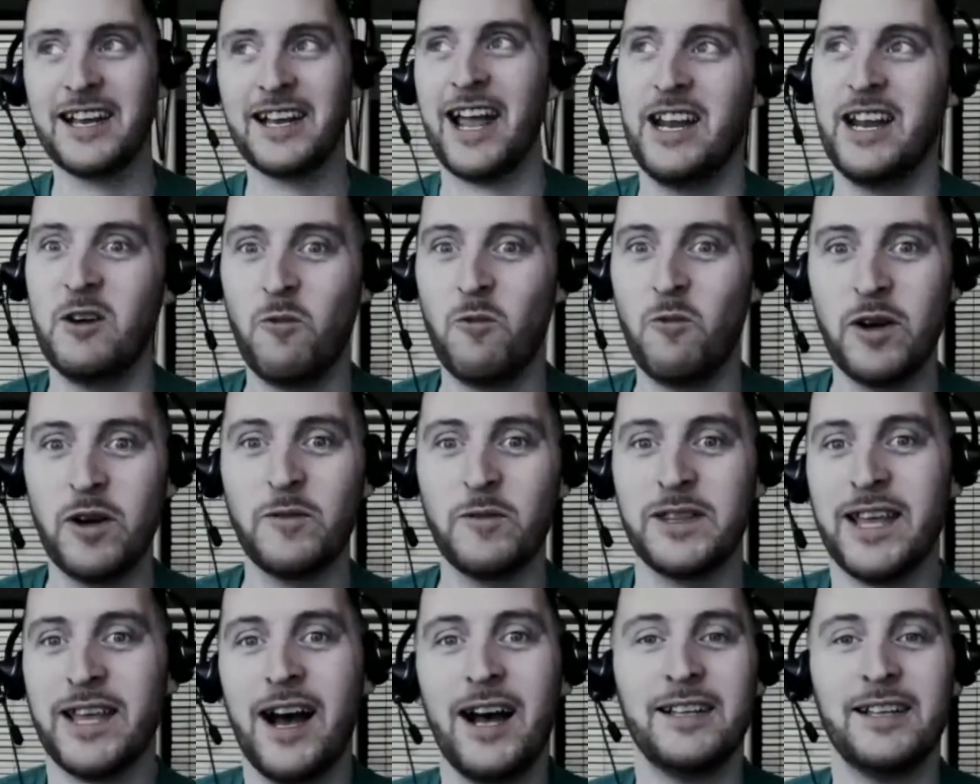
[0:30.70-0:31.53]
anyone with
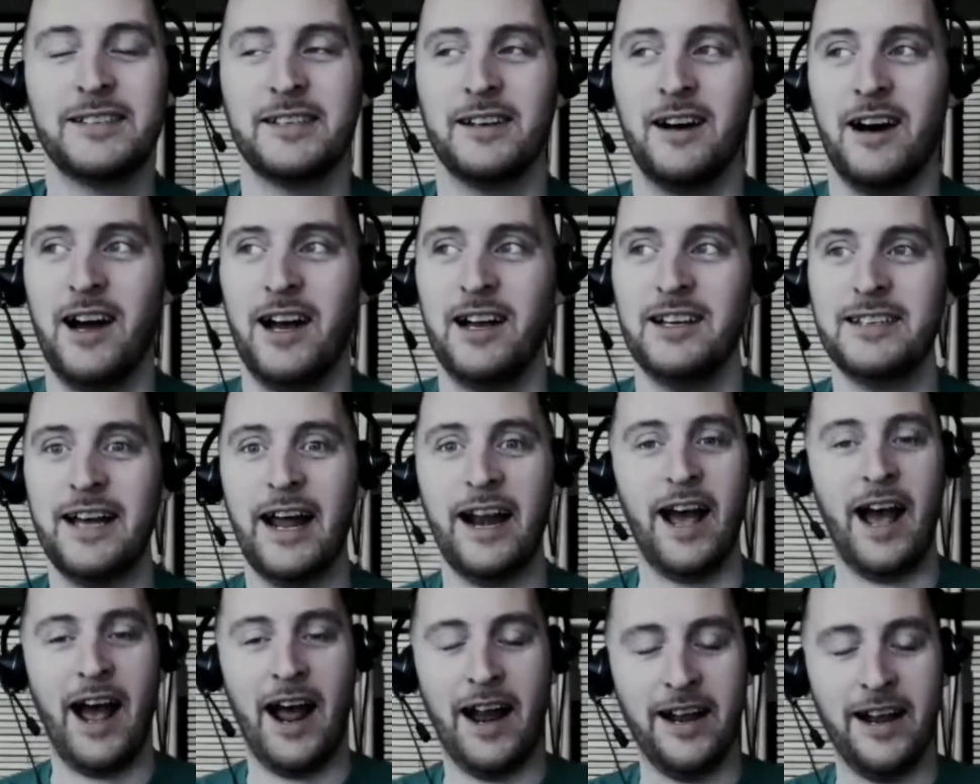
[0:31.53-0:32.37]
that size,
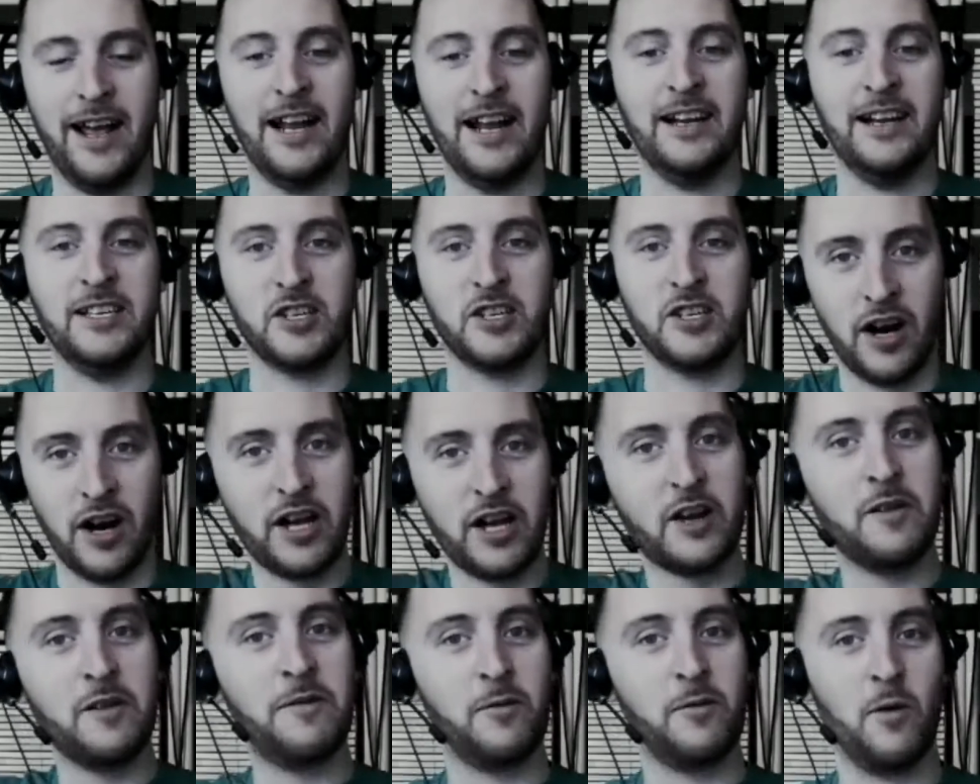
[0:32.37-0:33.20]
and he's got a
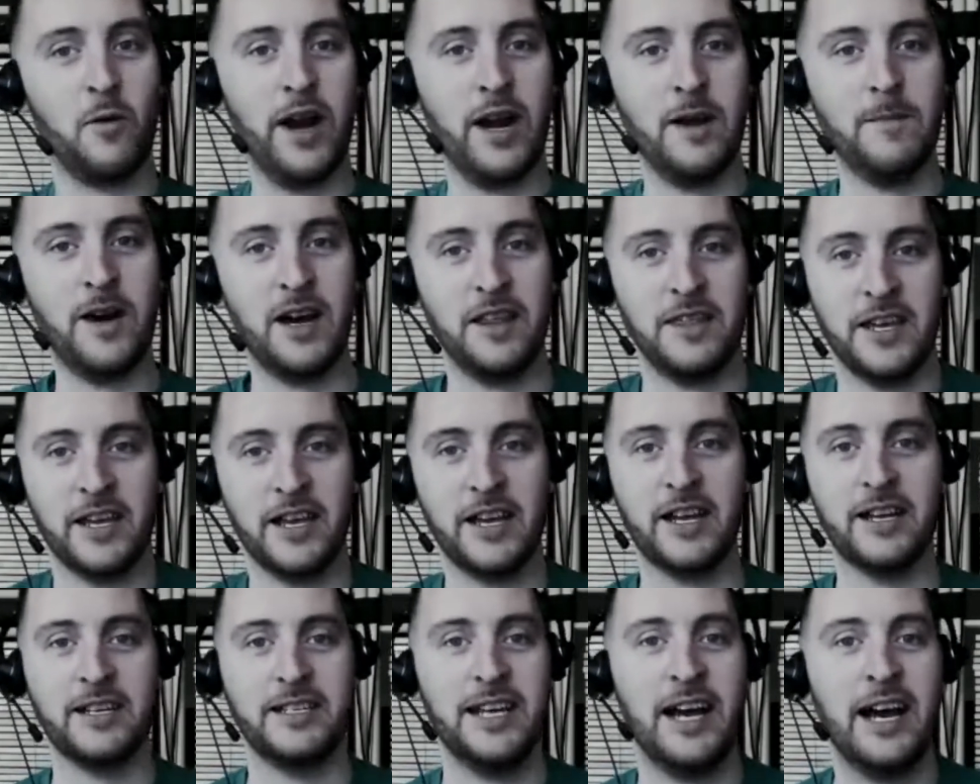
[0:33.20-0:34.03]
good frame. I think he
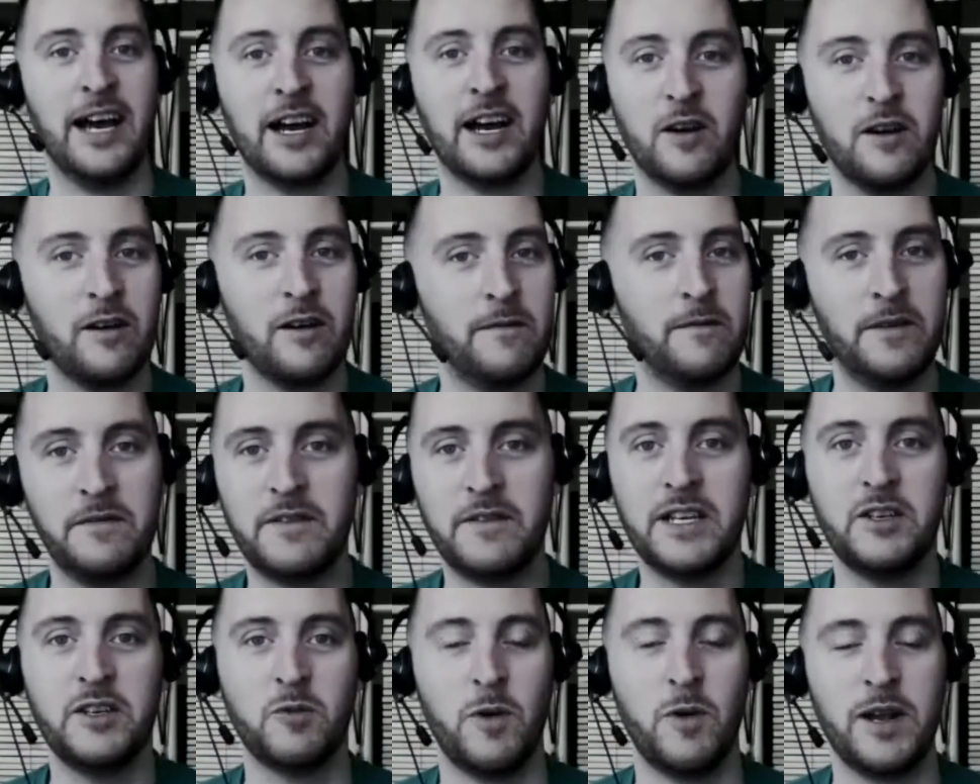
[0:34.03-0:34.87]
could tack on 15,
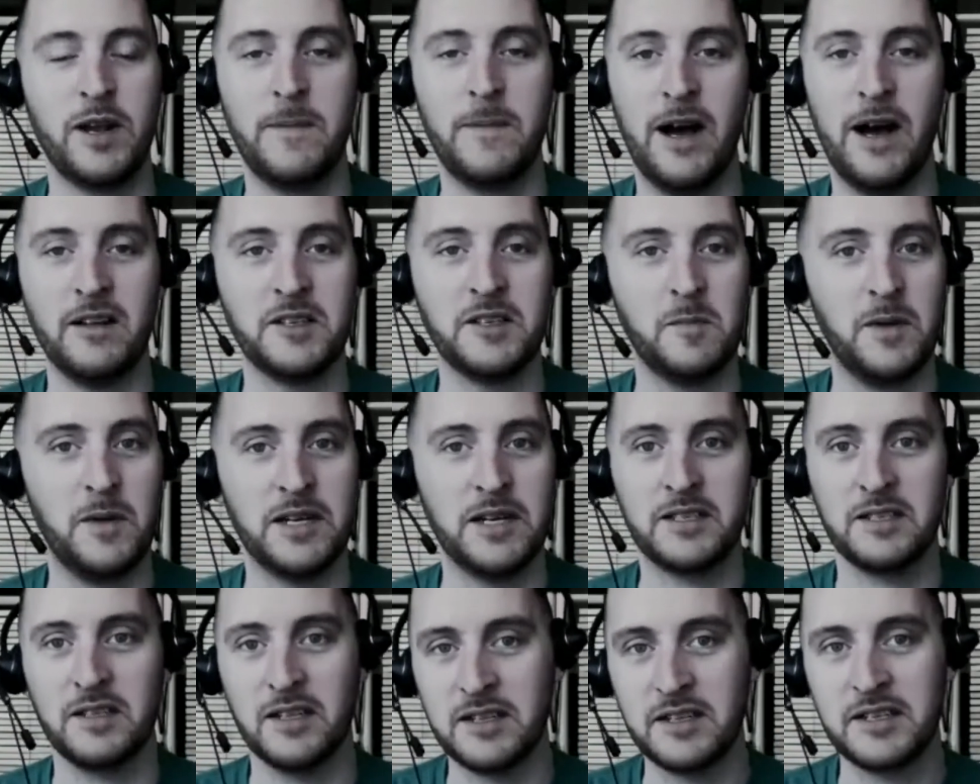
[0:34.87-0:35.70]
20 pounds of
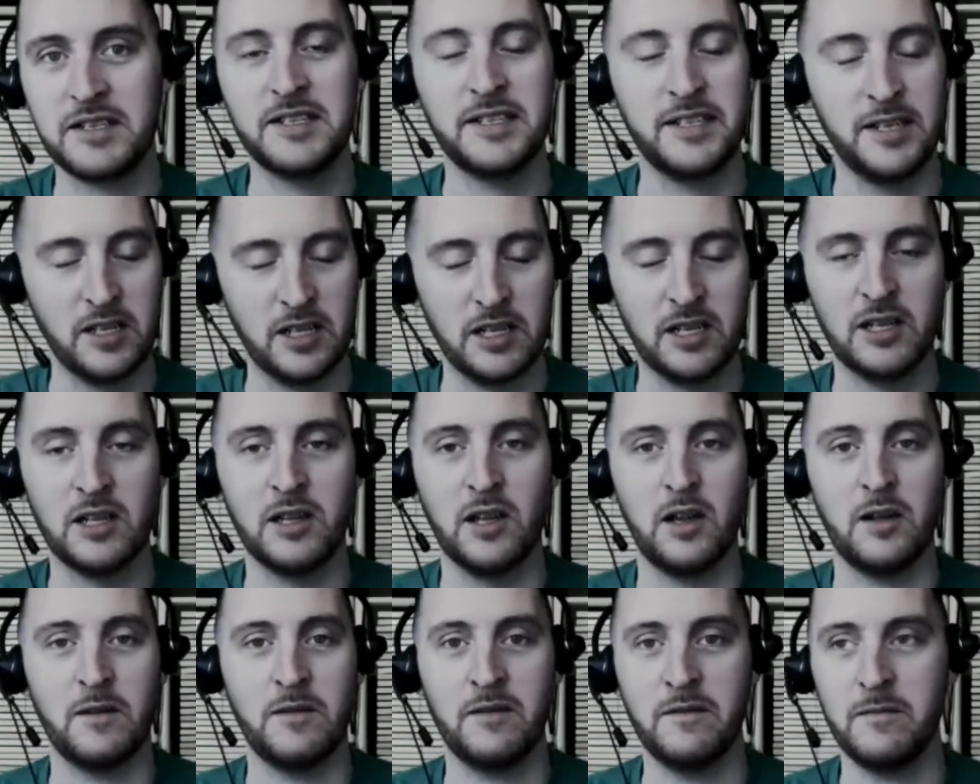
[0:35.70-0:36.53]
muscle and still
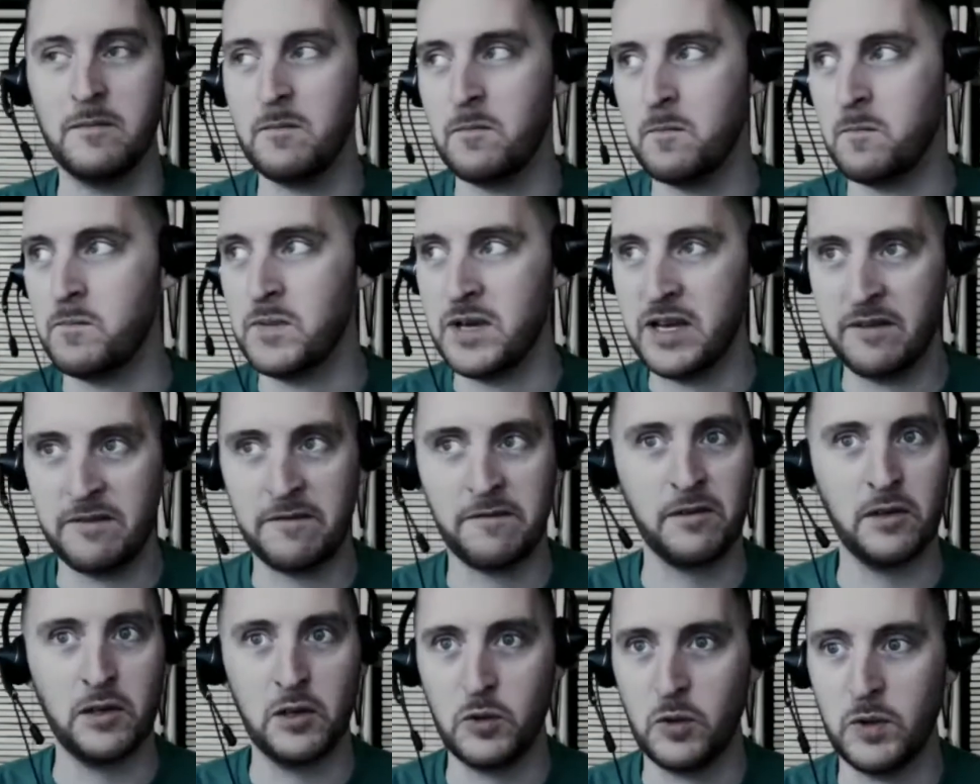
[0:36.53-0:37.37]
be
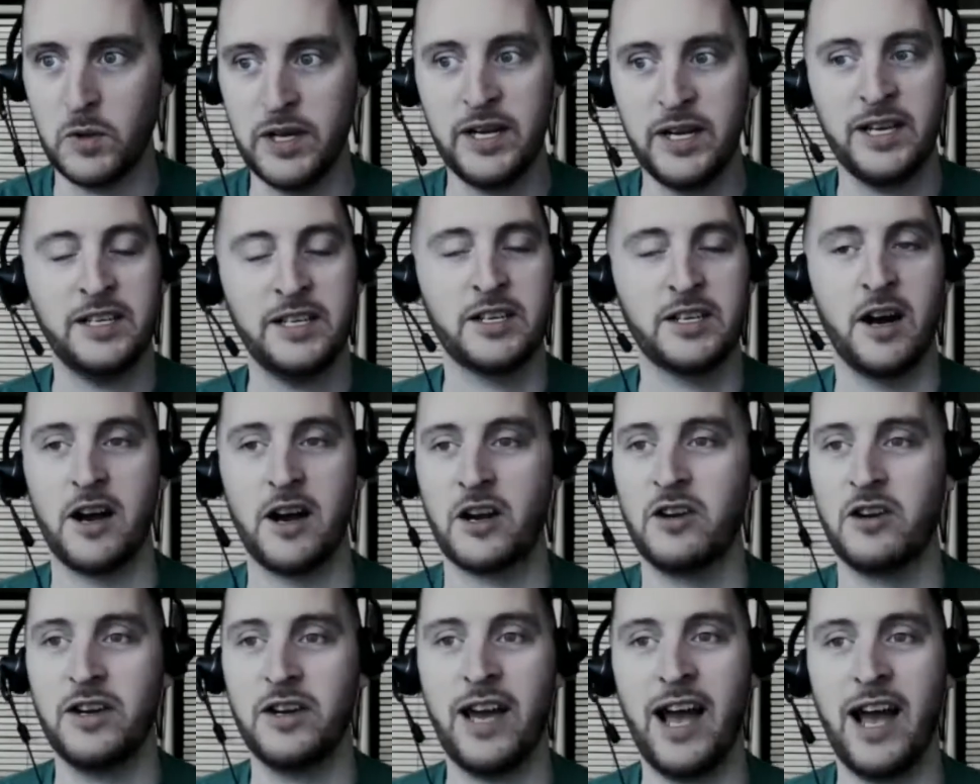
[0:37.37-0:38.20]
fluid. He's got
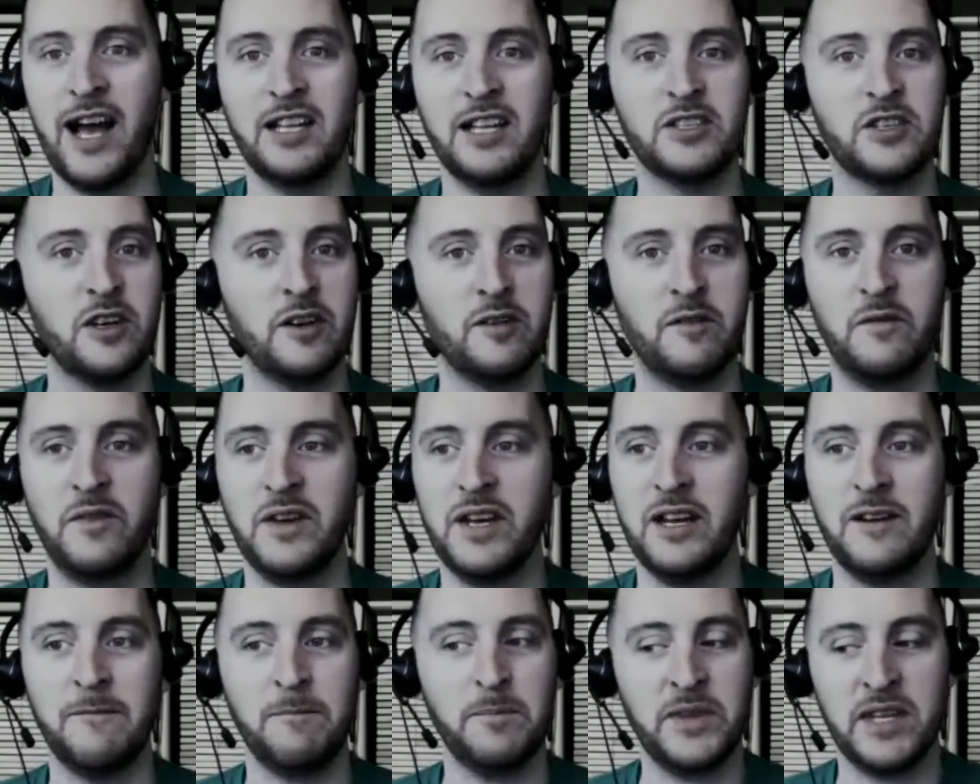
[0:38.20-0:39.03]
good hands, good
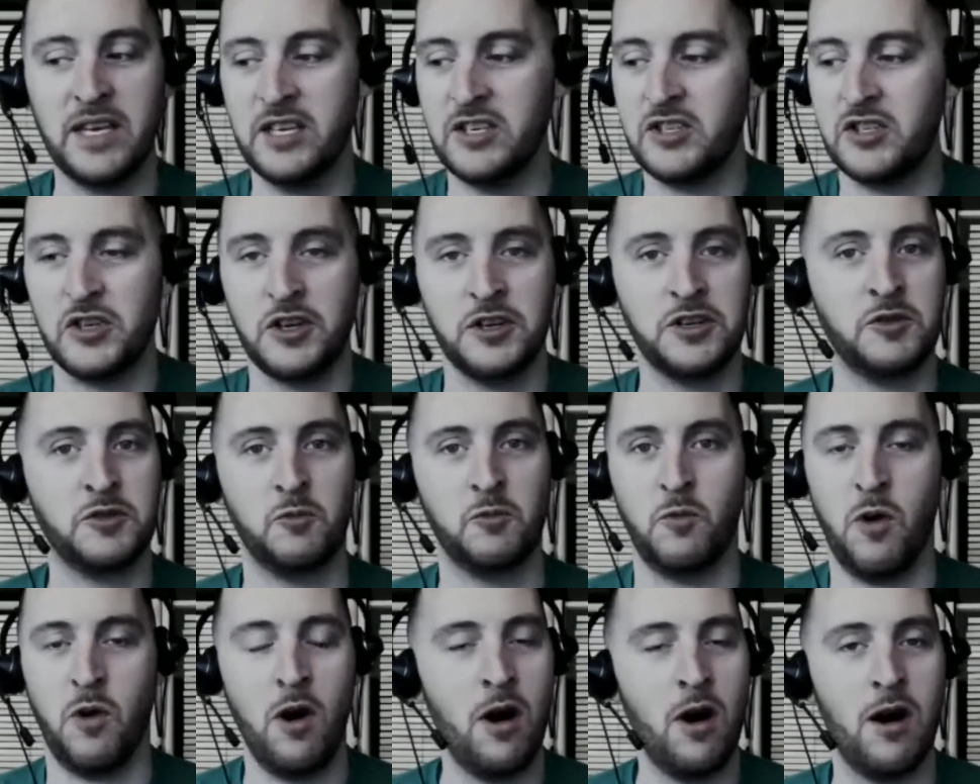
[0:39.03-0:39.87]
feet. He's just
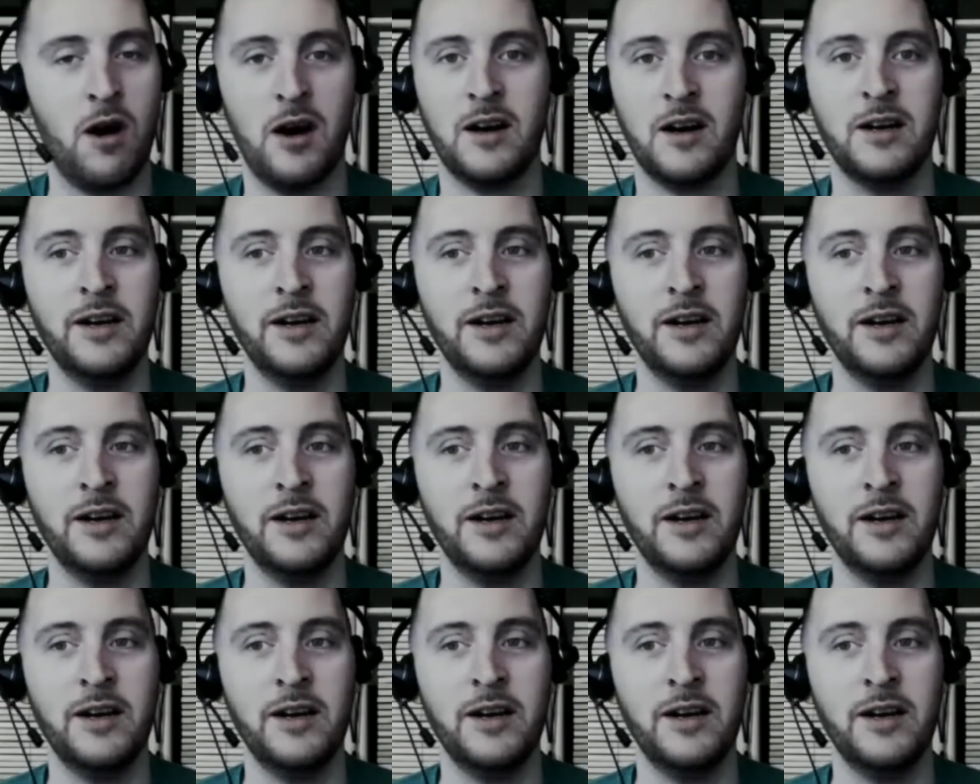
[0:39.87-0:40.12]
raw.